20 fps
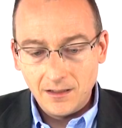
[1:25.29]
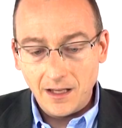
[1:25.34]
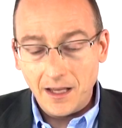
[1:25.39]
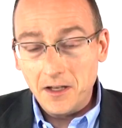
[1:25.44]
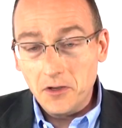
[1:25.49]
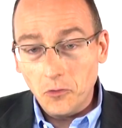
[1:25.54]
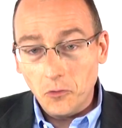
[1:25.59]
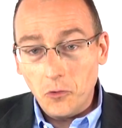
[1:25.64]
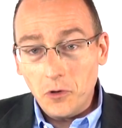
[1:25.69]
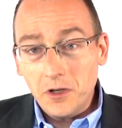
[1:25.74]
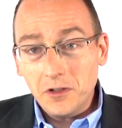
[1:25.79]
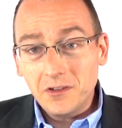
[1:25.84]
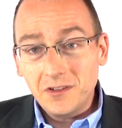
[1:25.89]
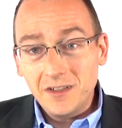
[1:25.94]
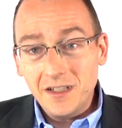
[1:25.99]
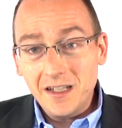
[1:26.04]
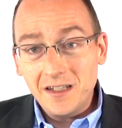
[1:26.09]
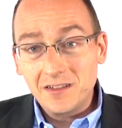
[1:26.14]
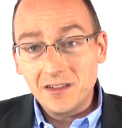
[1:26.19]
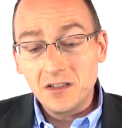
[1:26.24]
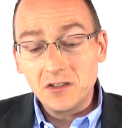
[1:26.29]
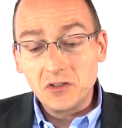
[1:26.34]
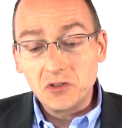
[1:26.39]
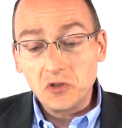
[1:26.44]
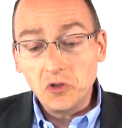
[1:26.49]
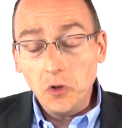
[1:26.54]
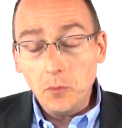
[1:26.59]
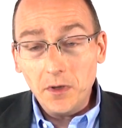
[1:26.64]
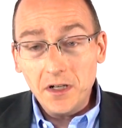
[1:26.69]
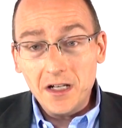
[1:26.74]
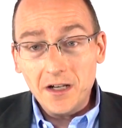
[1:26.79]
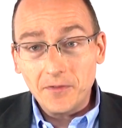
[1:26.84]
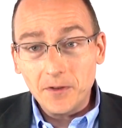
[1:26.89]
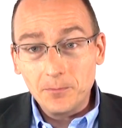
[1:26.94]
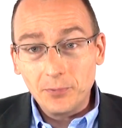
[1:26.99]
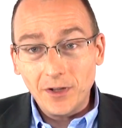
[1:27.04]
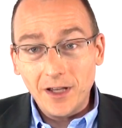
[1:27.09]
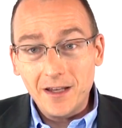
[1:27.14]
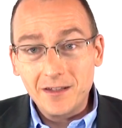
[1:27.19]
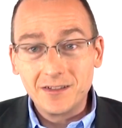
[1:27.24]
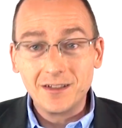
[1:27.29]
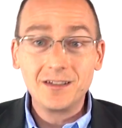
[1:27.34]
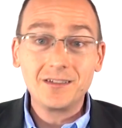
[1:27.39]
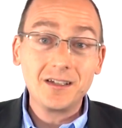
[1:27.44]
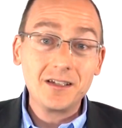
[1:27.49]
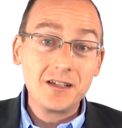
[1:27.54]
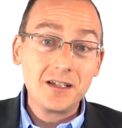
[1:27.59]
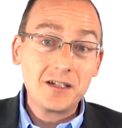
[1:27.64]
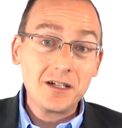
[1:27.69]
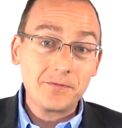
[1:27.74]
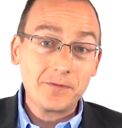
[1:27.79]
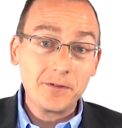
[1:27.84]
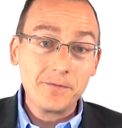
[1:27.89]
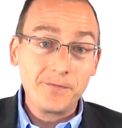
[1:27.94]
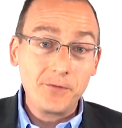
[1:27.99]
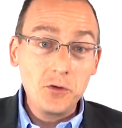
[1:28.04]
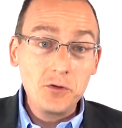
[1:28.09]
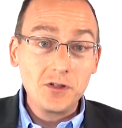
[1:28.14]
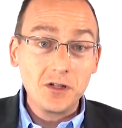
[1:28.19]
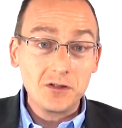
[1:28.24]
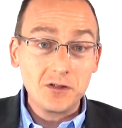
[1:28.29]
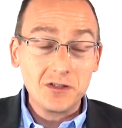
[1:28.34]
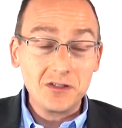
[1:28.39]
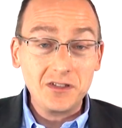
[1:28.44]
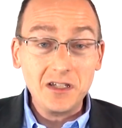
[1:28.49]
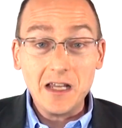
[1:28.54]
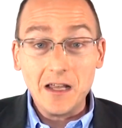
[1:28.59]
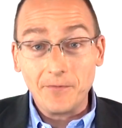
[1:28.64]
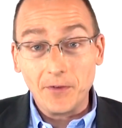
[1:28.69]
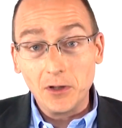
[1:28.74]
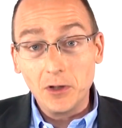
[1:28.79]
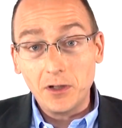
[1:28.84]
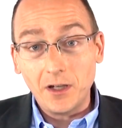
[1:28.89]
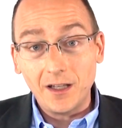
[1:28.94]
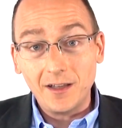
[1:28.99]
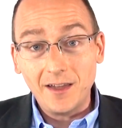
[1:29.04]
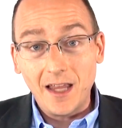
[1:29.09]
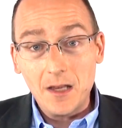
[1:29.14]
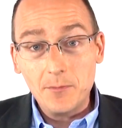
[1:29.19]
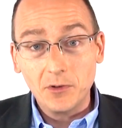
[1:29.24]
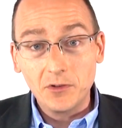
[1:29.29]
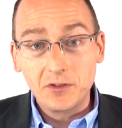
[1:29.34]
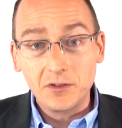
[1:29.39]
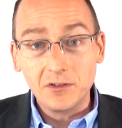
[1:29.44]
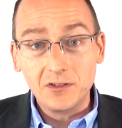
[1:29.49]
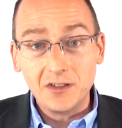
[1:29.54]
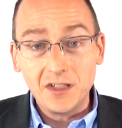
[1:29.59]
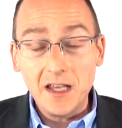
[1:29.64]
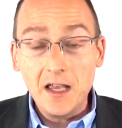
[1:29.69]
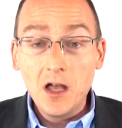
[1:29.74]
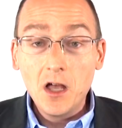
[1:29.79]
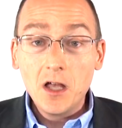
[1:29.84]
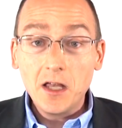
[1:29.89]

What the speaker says: And oil sneaks in so many different places in the different foods that you see. If you look at labels, you'll see